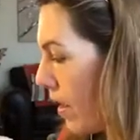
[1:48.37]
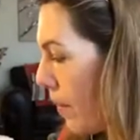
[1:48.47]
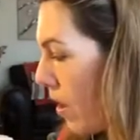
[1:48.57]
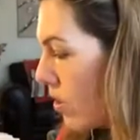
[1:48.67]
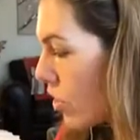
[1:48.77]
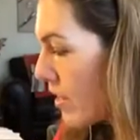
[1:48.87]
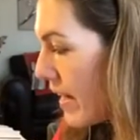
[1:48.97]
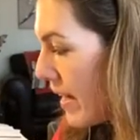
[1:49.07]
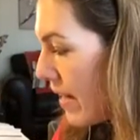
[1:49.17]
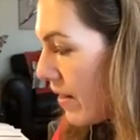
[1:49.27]

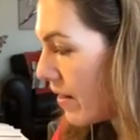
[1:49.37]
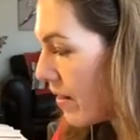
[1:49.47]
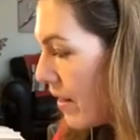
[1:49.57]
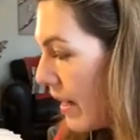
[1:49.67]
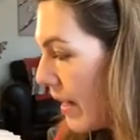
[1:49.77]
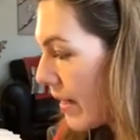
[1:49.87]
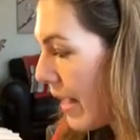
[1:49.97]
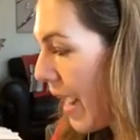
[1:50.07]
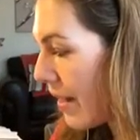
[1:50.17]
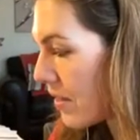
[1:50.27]
Argentina,
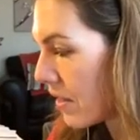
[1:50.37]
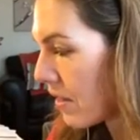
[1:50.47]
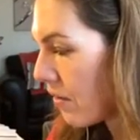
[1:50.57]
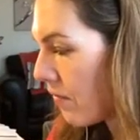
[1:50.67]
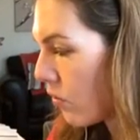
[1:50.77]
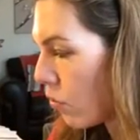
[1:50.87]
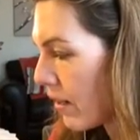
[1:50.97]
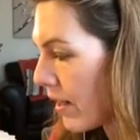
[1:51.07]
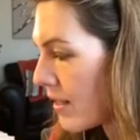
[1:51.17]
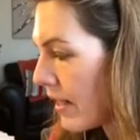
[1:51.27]
Canada for
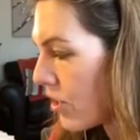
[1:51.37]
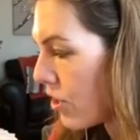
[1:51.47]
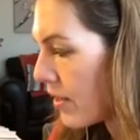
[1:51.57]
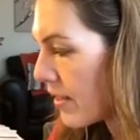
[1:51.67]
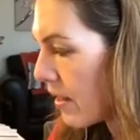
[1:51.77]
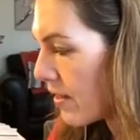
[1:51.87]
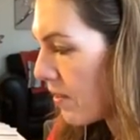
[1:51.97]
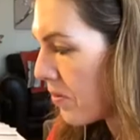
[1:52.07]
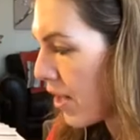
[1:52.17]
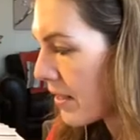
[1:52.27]
organisations that are
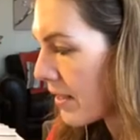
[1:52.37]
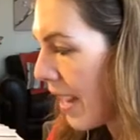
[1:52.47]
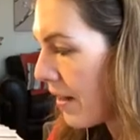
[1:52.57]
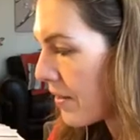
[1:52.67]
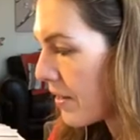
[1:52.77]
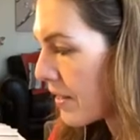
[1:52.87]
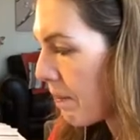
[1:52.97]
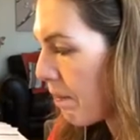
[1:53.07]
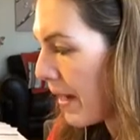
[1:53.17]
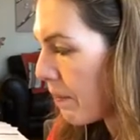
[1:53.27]
subject to Canada's
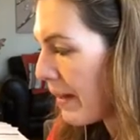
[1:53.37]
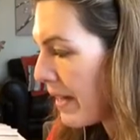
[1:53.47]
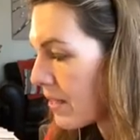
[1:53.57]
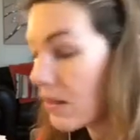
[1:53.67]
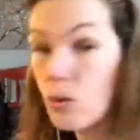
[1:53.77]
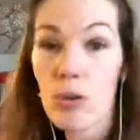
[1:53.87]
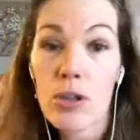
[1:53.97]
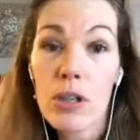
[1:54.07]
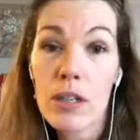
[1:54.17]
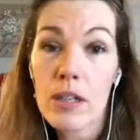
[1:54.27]
PIPEDA
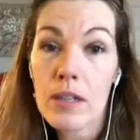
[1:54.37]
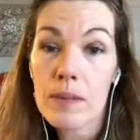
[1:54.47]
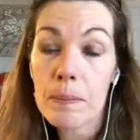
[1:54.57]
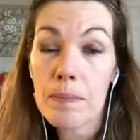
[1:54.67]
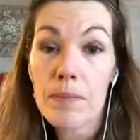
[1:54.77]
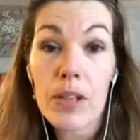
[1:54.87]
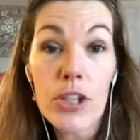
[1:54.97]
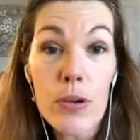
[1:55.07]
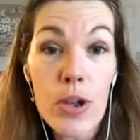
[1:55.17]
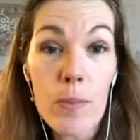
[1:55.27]
law.
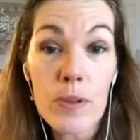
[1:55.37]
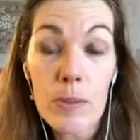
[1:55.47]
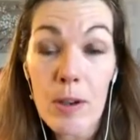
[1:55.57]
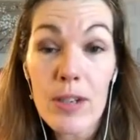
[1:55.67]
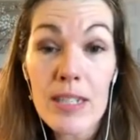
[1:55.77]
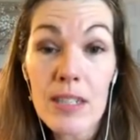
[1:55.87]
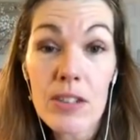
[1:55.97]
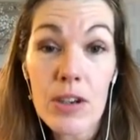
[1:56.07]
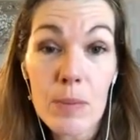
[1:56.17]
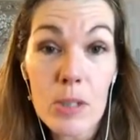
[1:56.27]
Don't know, to be honest,
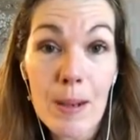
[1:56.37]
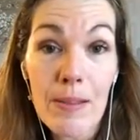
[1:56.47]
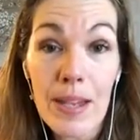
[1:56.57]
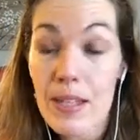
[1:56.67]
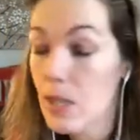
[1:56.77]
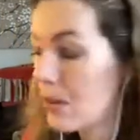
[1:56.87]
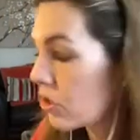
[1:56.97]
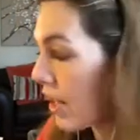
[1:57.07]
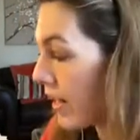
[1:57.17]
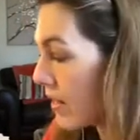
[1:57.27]
don't know much about that, so I'll
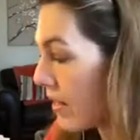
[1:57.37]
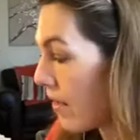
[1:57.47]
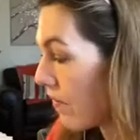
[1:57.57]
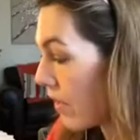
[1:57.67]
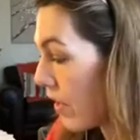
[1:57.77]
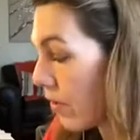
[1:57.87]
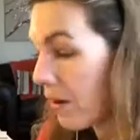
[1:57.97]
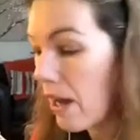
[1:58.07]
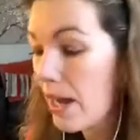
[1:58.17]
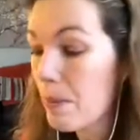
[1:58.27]
check into that for you.
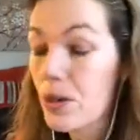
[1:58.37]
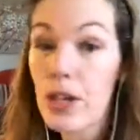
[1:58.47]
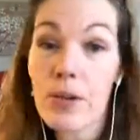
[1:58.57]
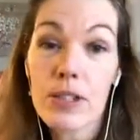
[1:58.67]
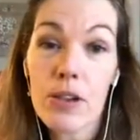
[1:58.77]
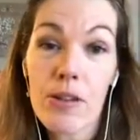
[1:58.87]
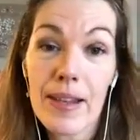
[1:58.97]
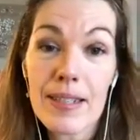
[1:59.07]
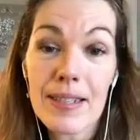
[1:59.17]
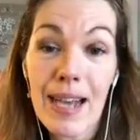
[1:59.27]
Anybody who's got
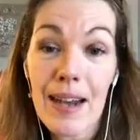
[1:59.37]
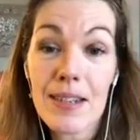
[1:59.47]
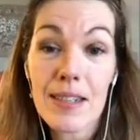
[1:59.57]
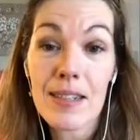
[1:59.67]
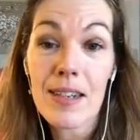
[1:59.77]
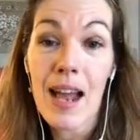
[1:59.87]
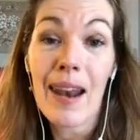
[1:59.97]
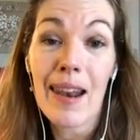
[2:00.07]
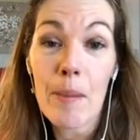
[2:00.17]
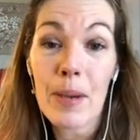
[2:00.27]
things in Canada,
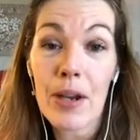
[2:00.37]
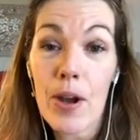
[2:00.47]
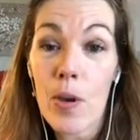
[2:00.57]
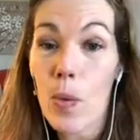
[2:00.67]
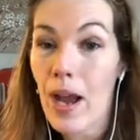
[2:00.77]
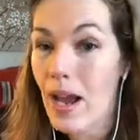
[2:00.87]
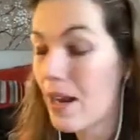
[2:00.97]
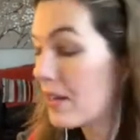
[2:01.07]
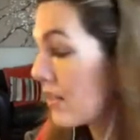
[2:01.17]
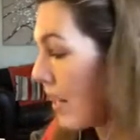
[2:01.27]
let me know
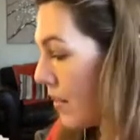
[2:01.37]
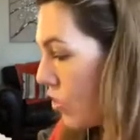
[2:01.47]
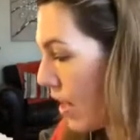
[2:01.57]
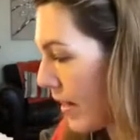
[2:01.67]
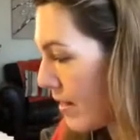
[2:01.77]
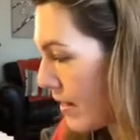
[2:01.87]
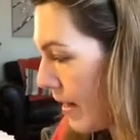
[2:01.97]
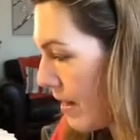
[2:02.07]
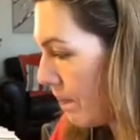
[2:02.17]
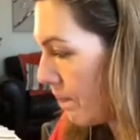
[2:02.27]
and I'll check into that.